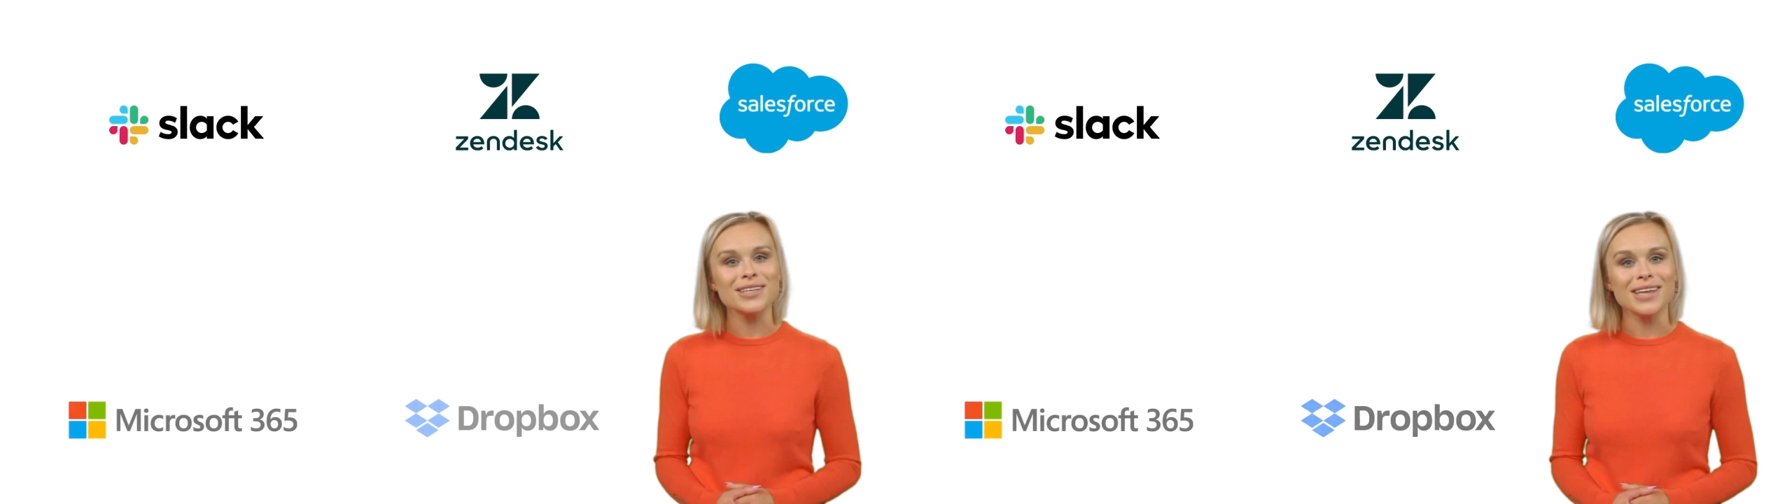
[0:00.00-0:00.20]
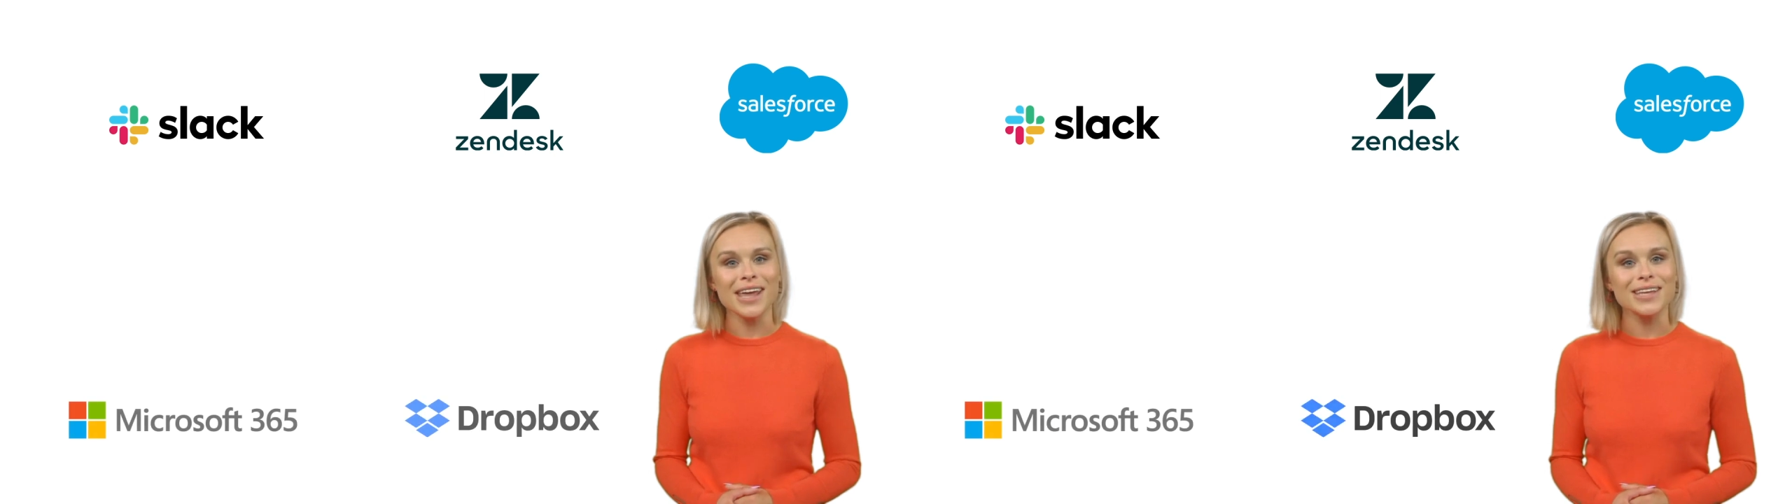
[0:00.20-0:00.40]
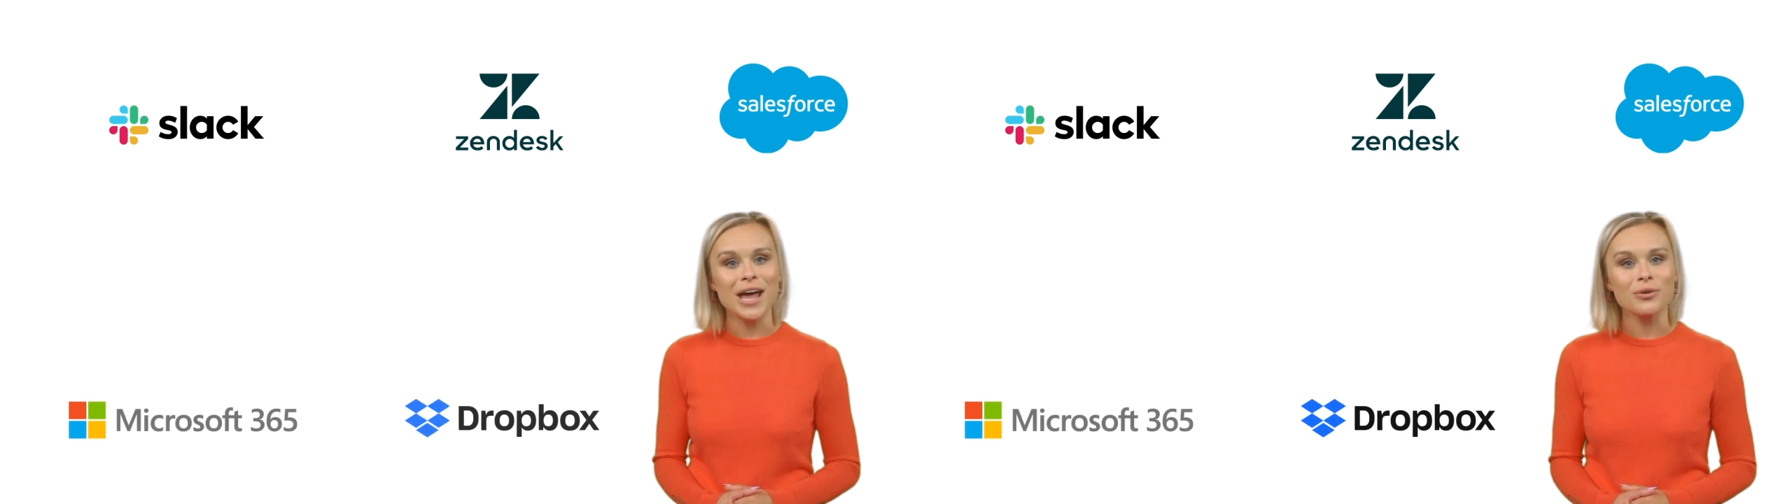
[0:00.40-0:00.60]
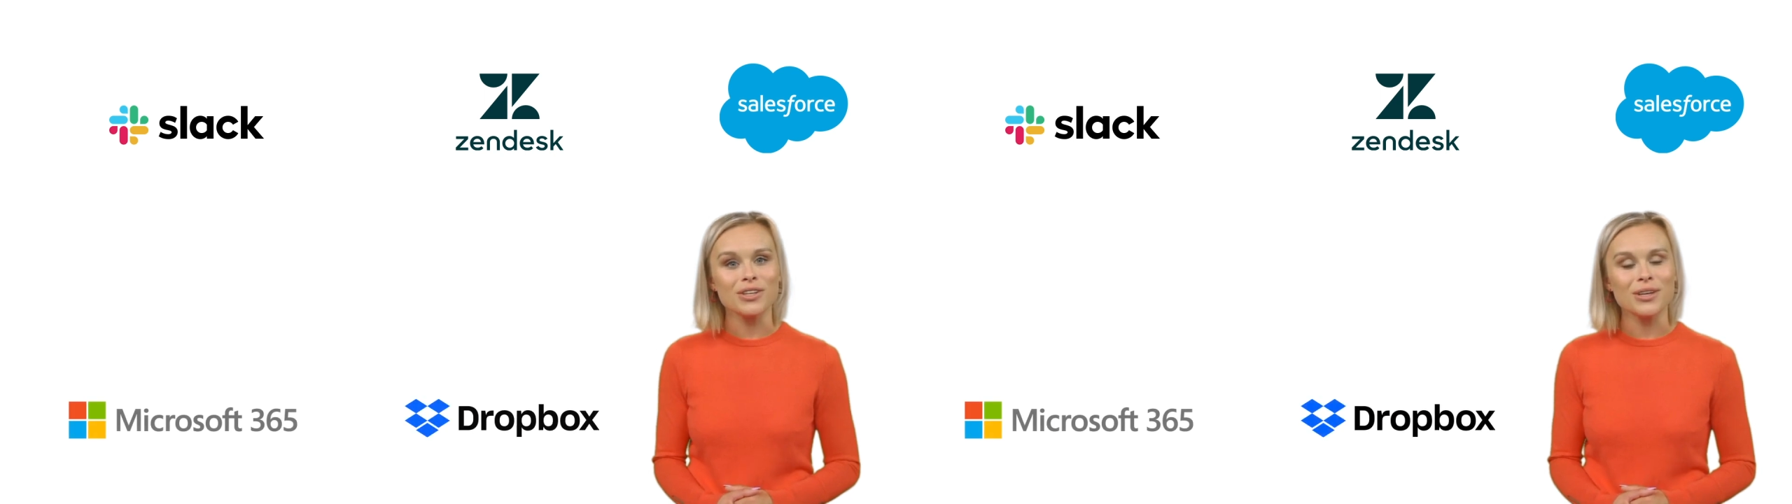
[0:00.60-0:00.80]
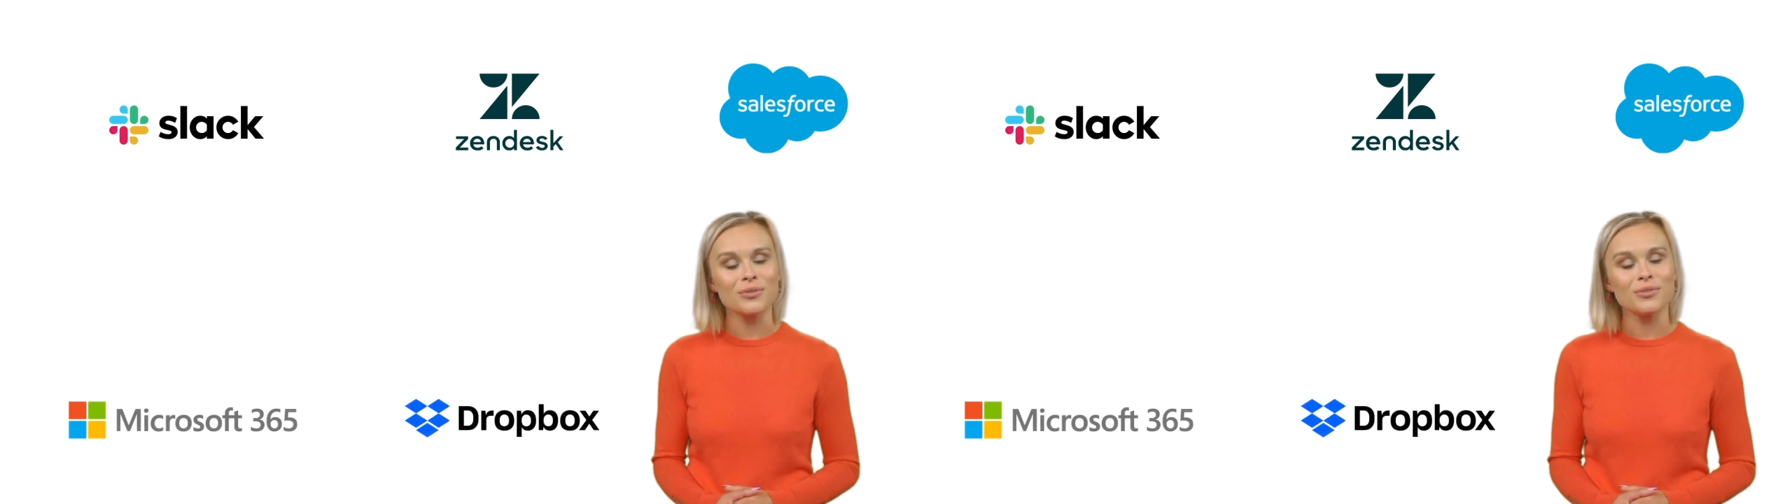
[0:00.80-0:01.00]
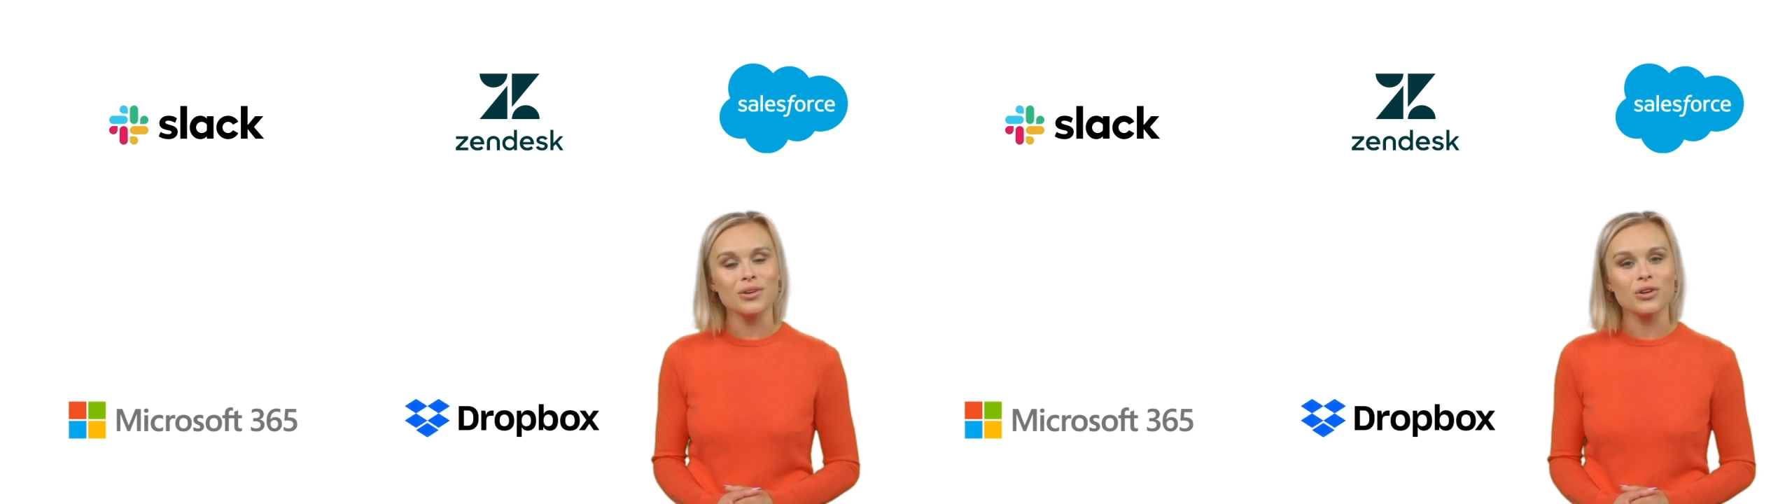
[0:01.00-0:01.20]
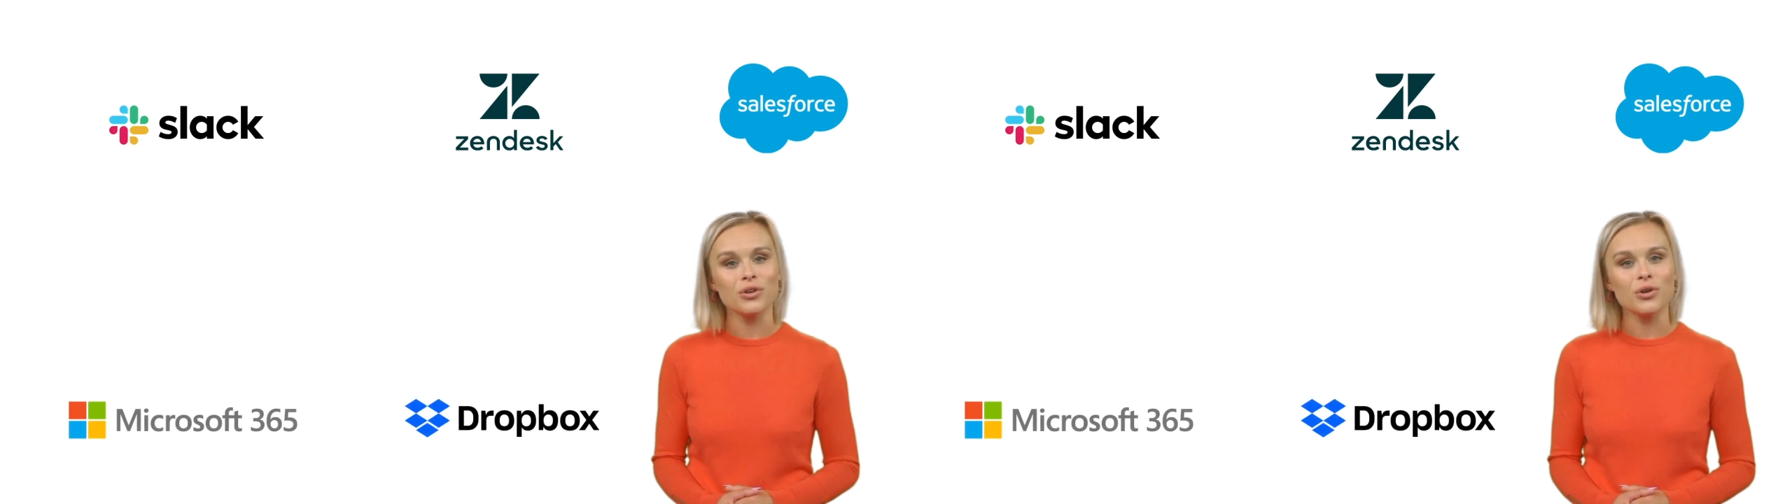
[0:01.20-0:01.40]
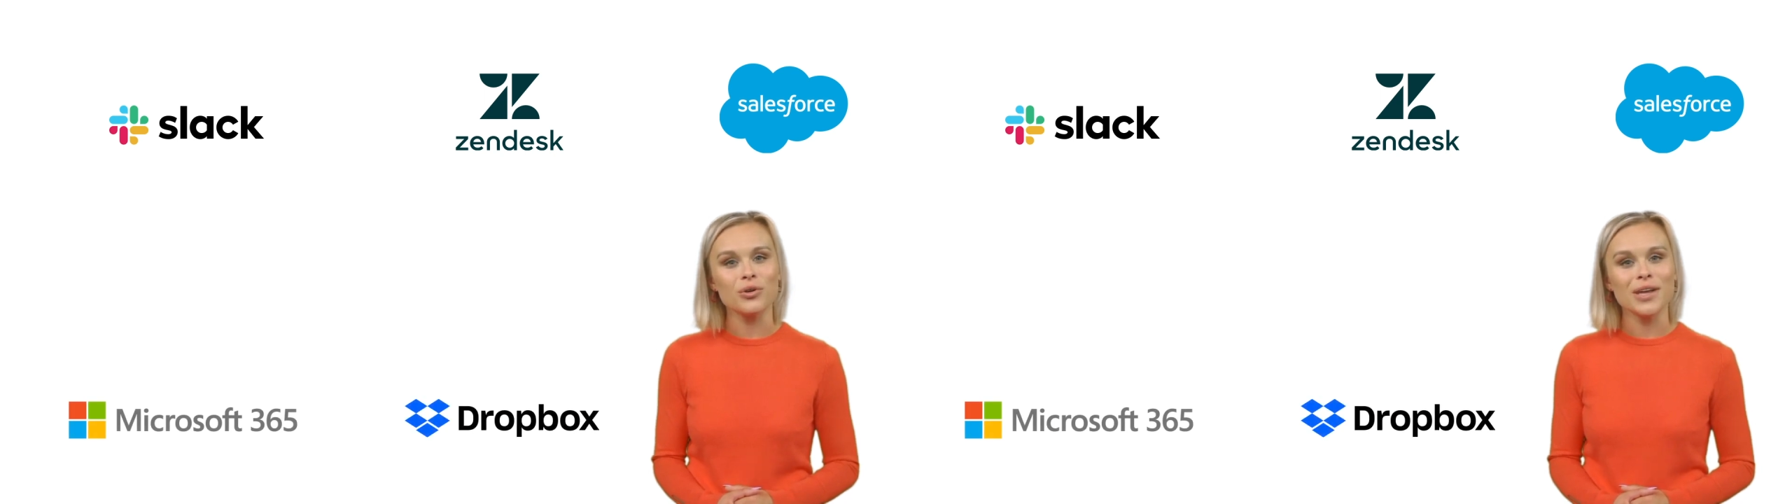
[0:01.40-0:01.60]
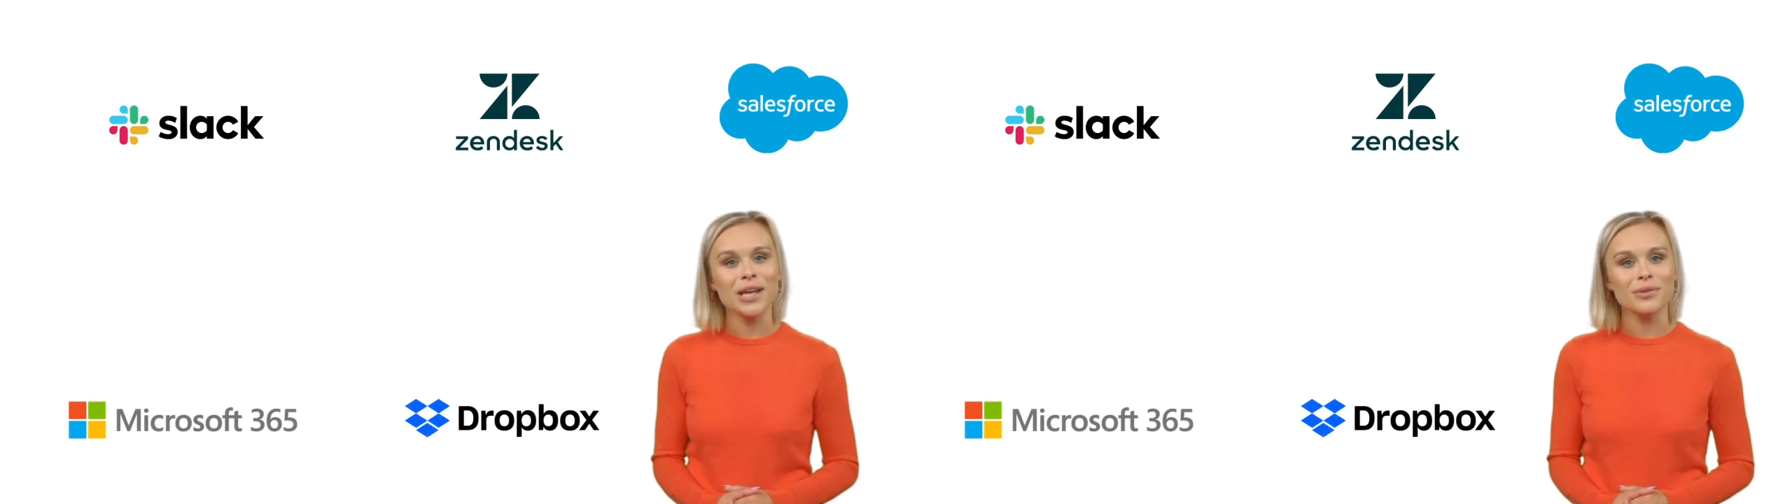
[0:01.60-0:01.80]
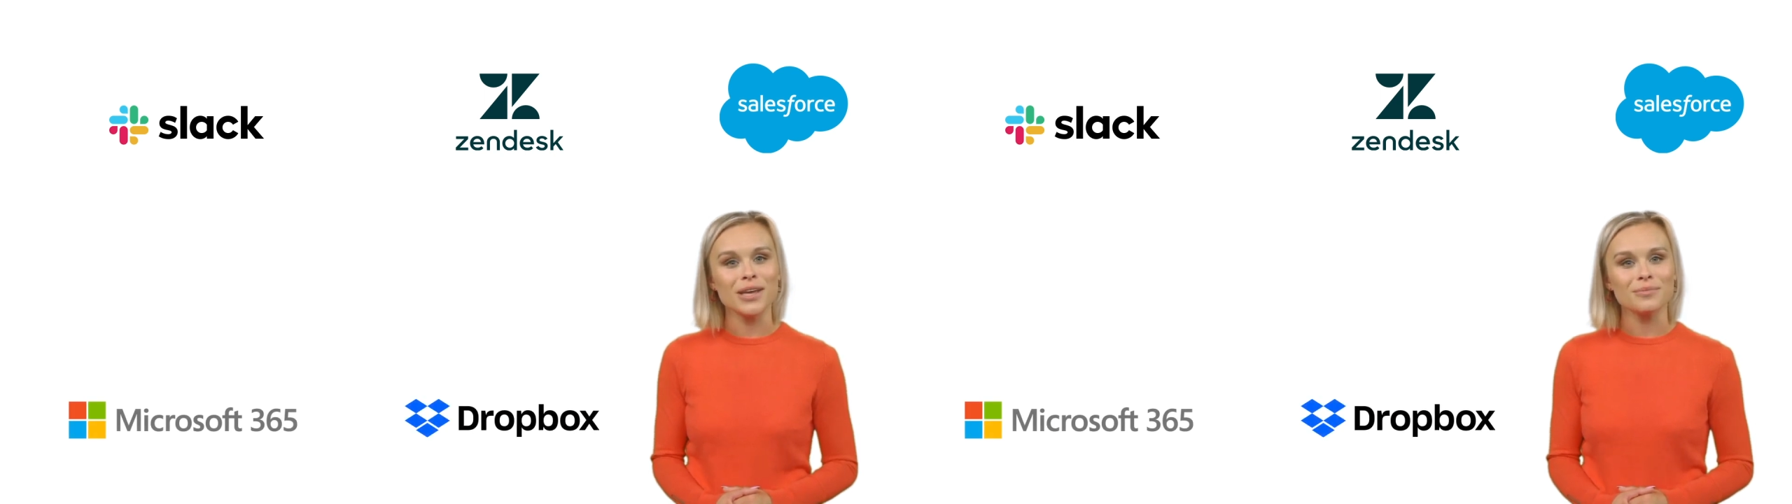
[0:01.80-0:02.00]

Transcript: accounting, you name it.